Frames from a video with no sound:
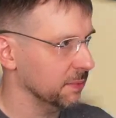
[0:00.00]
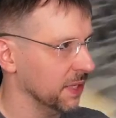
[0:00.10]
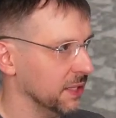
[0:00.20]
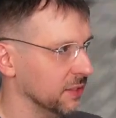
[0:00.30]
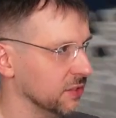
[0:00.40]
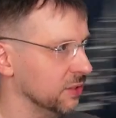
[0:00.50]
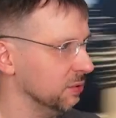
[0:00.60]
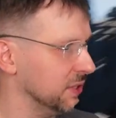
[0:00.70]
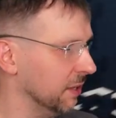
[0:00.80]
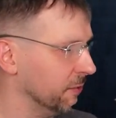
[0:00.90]
to make things too
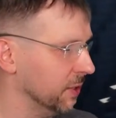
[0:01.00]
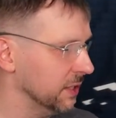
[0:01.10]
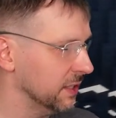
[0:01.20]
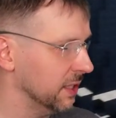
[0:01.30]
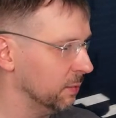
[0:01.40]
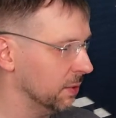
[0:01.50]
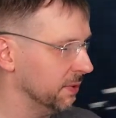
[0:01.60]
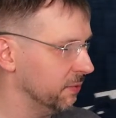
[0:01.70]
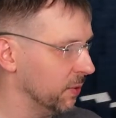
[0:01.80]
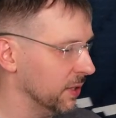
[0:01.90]
different than they were
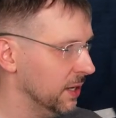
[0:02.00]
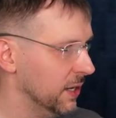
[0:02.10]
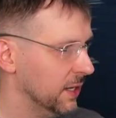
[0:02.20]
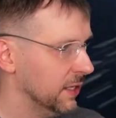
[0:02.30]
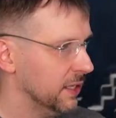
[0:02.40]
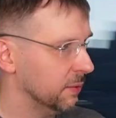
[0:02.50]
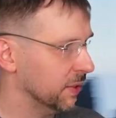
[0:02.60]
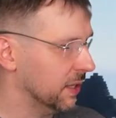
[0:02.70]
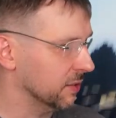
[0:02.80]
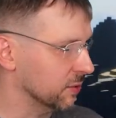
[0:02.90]
before. Here
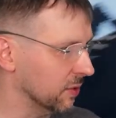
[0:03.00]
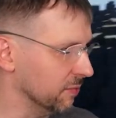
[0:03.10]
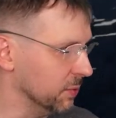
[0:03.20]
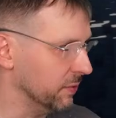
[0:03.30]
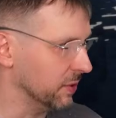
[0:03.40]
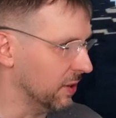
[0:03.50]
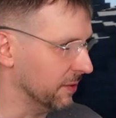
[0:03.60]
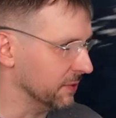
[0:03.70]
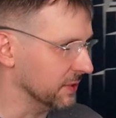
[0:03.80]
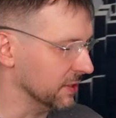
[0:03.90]
we are, sort of moving
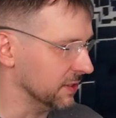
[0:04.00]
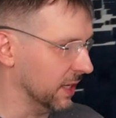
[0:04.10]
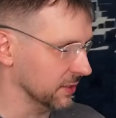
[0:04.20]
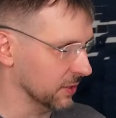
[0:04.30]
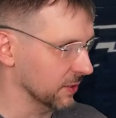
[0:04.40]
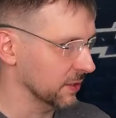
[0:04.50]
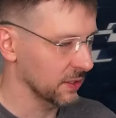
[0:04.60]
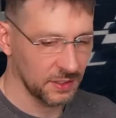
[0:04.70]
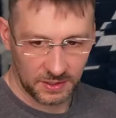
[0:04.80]
off into the desert.